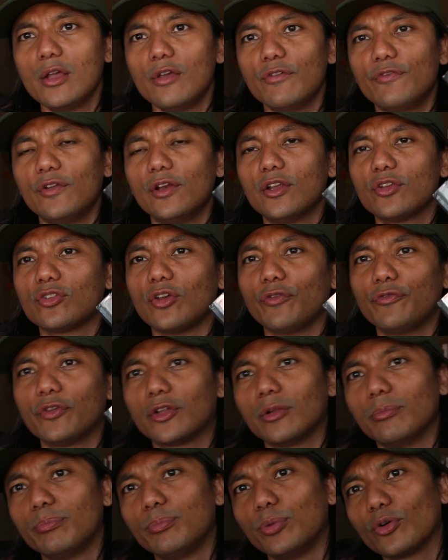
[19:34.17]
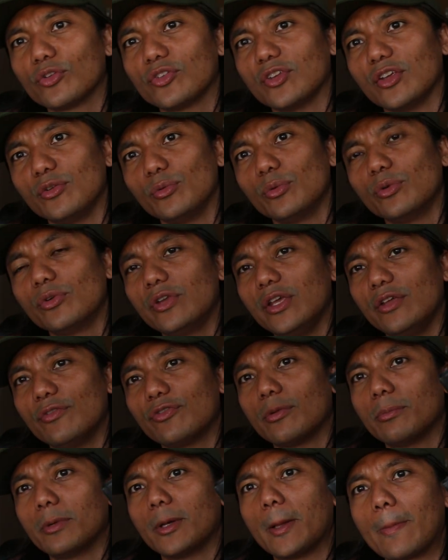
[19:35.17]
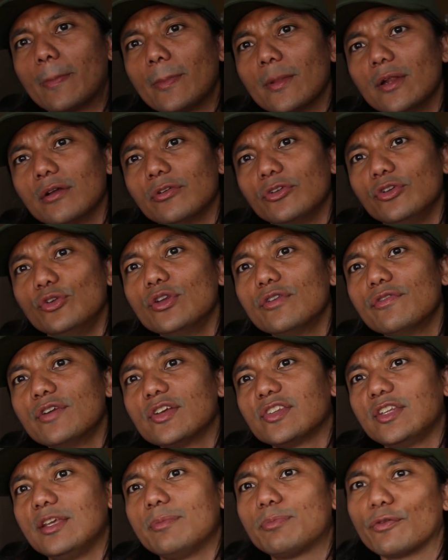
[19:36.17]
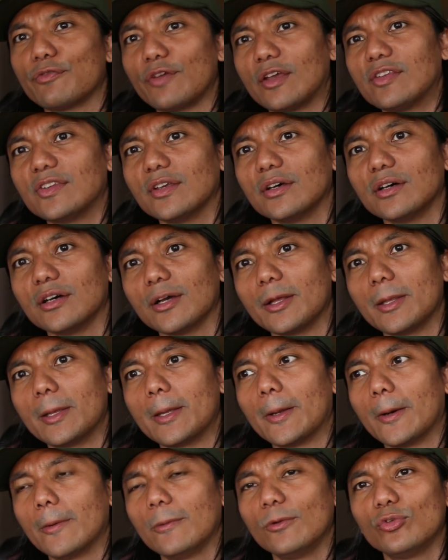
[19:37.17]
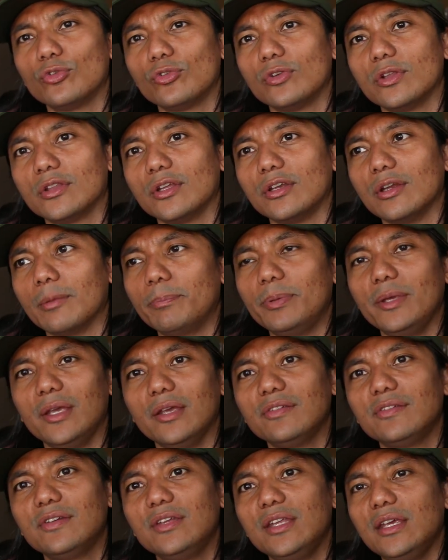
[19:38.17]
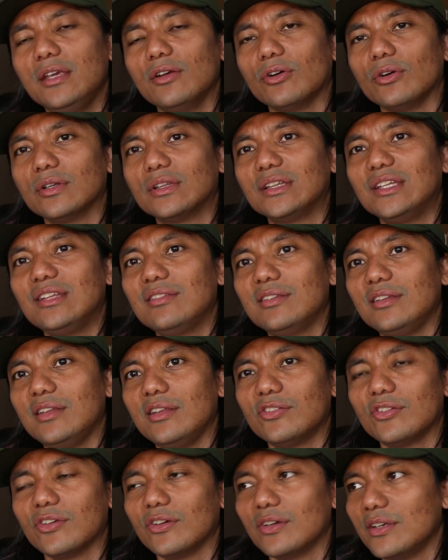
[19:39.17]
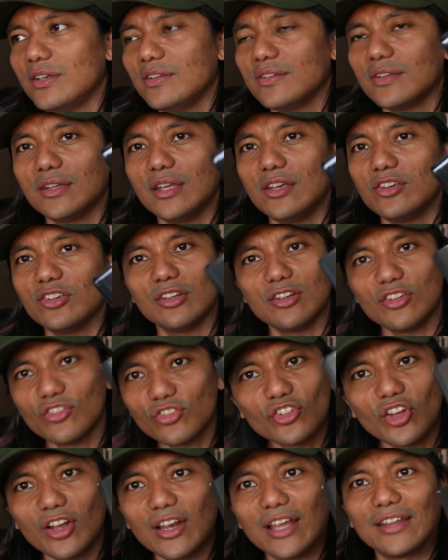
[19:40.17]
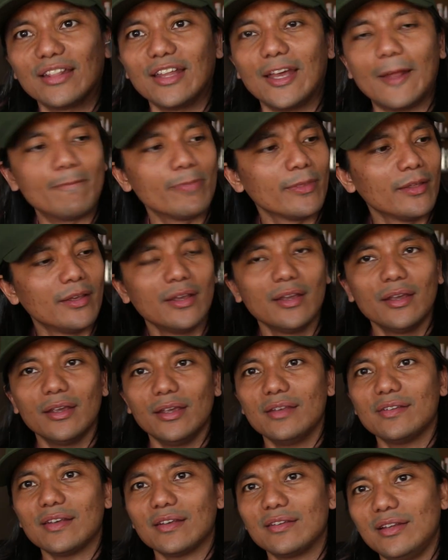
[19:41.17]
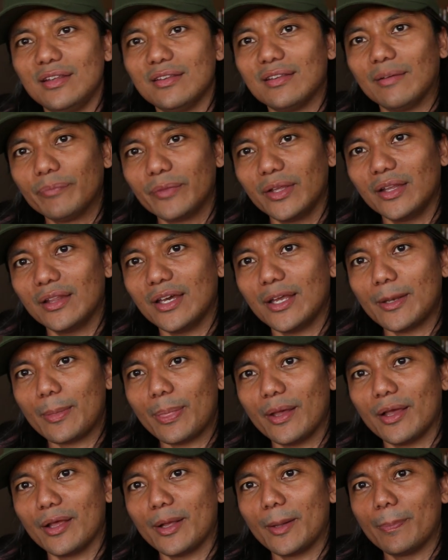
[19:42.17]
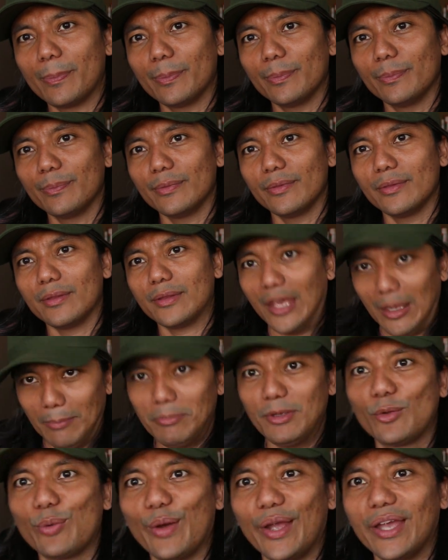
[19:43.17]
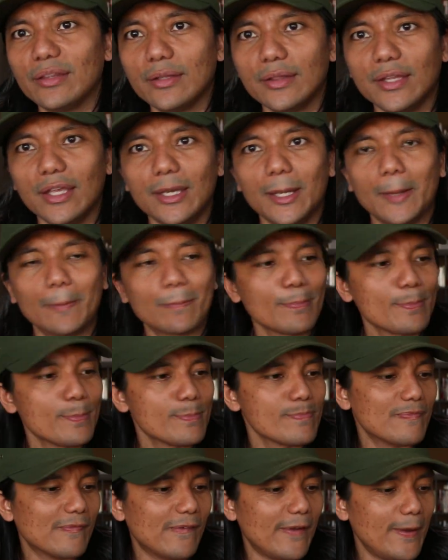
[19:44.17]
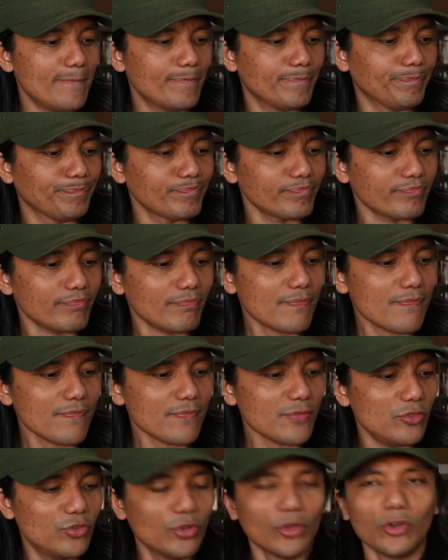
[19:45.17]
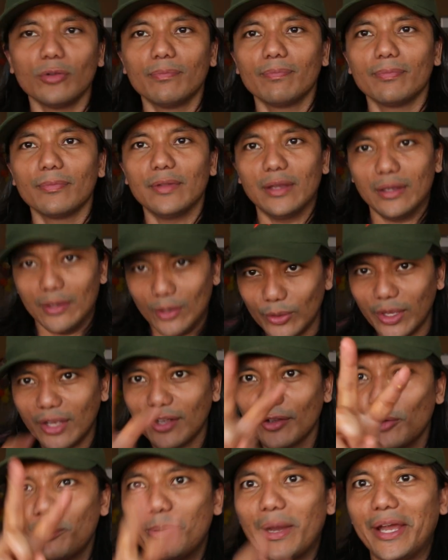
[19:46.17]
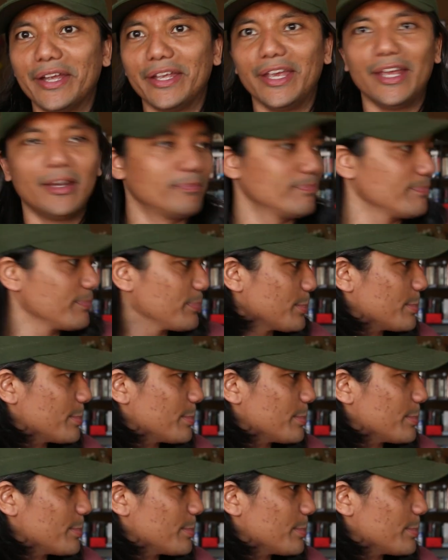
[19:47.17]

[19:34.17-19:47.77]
philosophical books that you read from a university professor, you know, who's written a PhD or a thesis or a dissertation. It's not like that. It's actually something that it can be quite entertaining, right? So, yeah, okay, goodbye again.